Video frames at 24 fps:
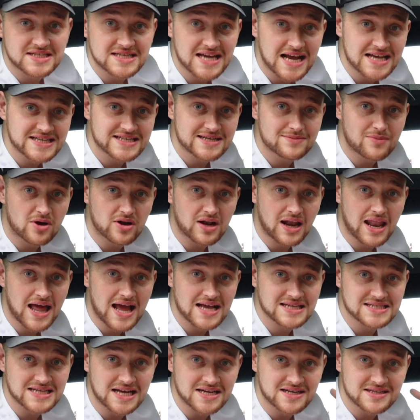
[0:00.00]
Tesla Model
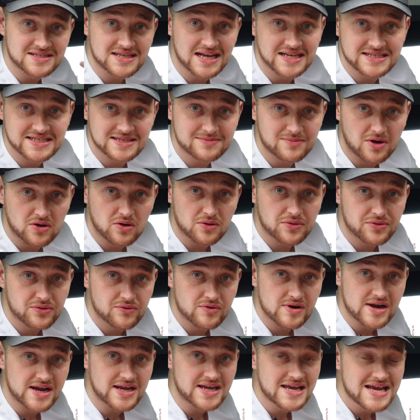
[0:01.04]
S and the Tesla Model
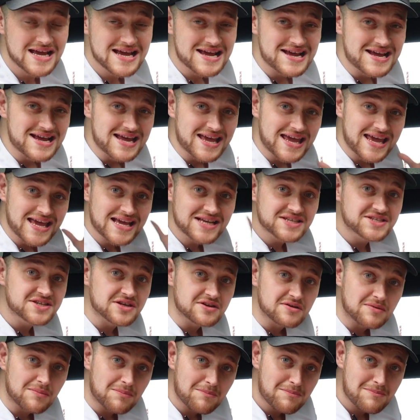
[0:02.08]
3
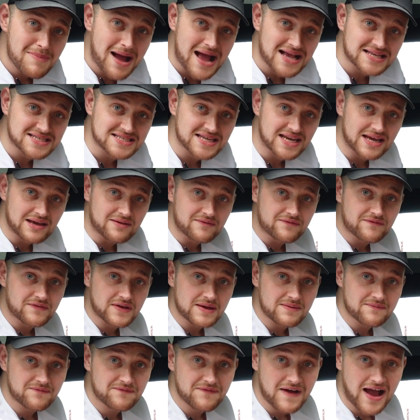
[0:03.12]
isn't massive.
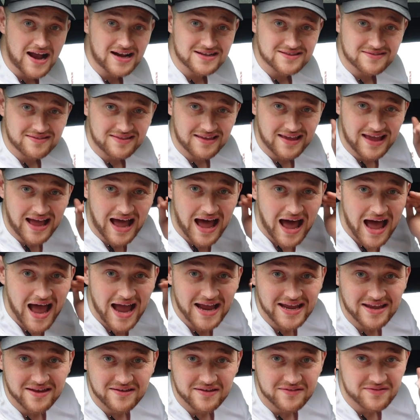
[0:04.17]
In fact, the
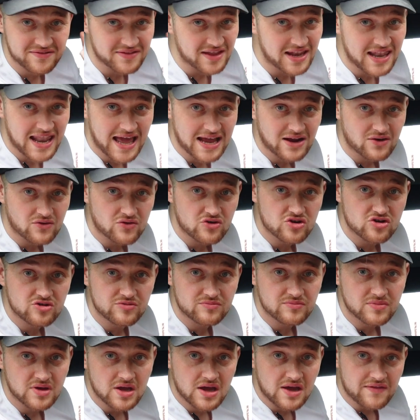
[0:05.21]
height, the
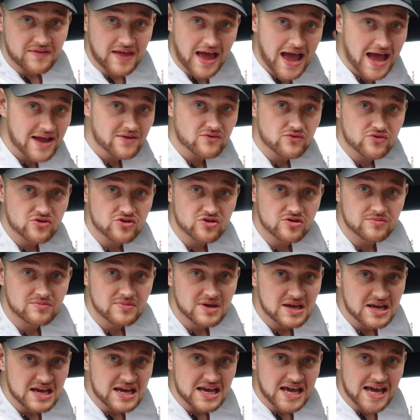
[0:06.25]
legroom, the
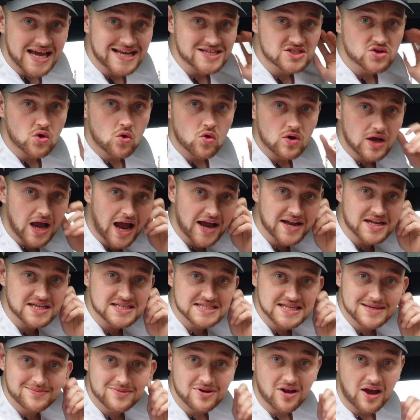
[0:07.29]
headroom is all kind of
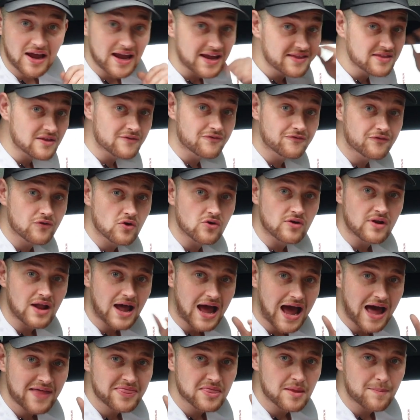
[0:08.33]
similar in the front
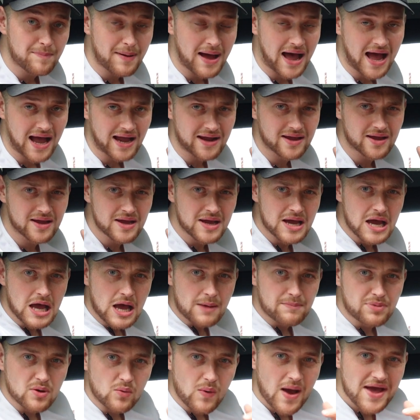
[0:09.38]
and the back.
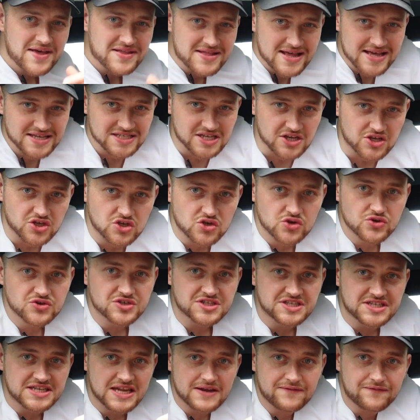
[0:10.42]
But where there's a
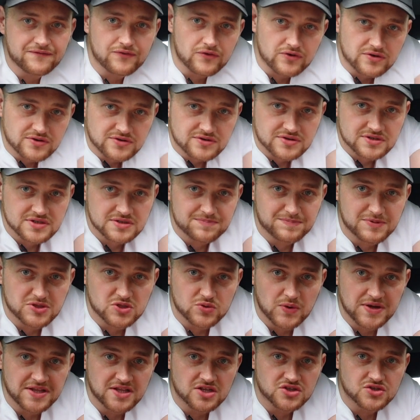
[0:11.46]
huge difference
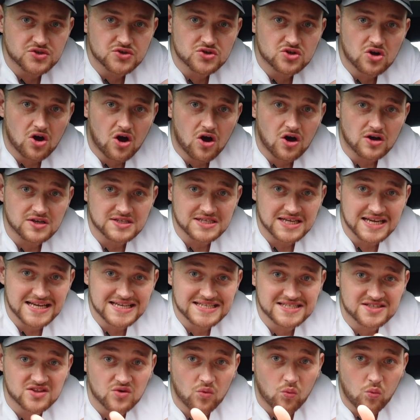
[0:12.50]
between the two cars
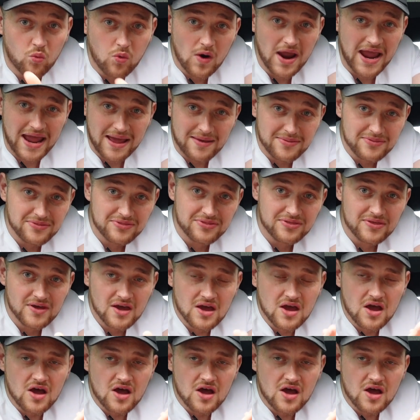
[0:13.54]
is the width.